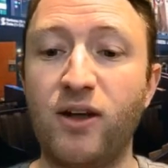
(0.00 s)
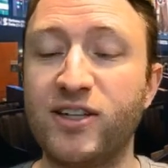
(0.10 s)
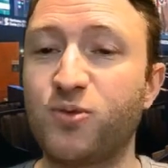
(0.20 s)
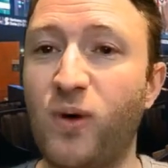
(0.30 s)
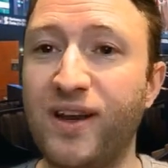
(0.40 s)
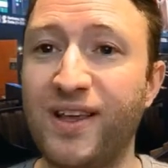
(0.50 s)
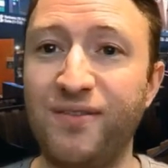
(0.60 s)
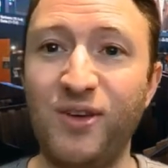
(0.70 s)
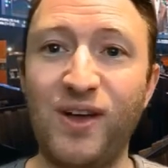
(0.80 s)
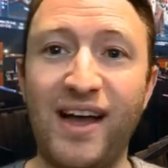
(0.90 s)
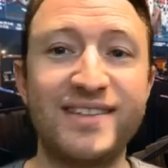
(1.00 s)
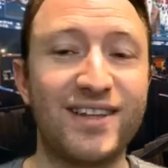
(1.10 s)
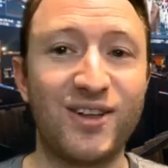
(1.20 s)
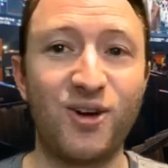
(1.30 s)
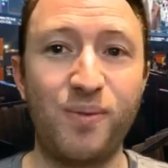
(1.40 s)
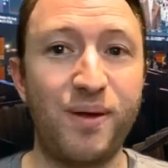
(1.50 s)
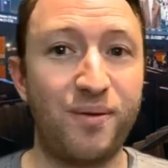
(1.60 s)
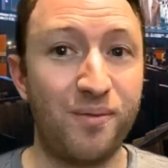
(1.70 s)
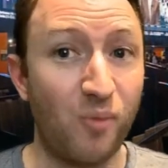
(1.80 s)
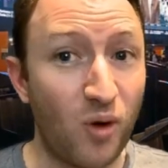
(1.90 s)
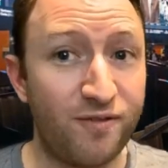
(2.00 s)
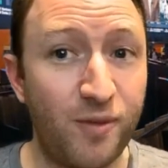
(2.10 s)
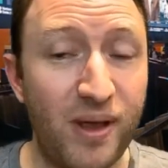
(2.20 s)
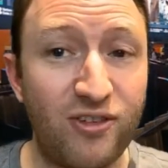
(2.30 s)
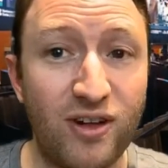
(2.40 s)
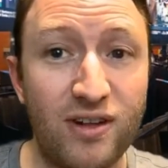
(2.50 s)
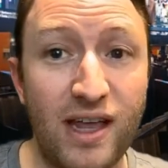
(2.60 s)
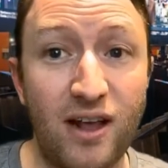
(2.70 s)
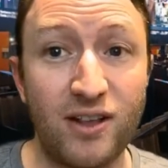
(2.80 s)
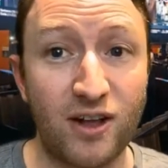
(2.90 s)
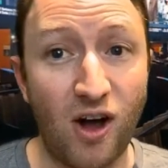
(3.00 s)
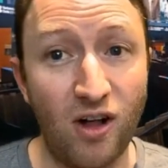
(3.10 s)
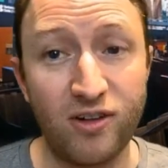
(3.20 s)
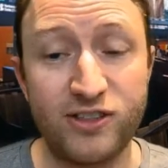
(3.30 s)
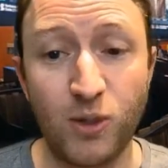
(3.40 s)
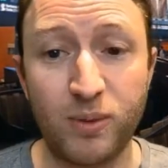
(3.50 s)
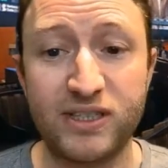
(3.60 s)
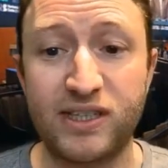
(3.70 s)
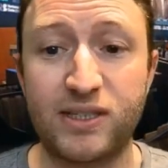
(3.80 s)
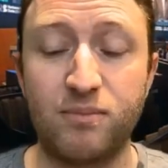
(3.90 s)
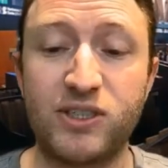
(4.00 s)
I just want to give you guys a little bit more information on the college super system.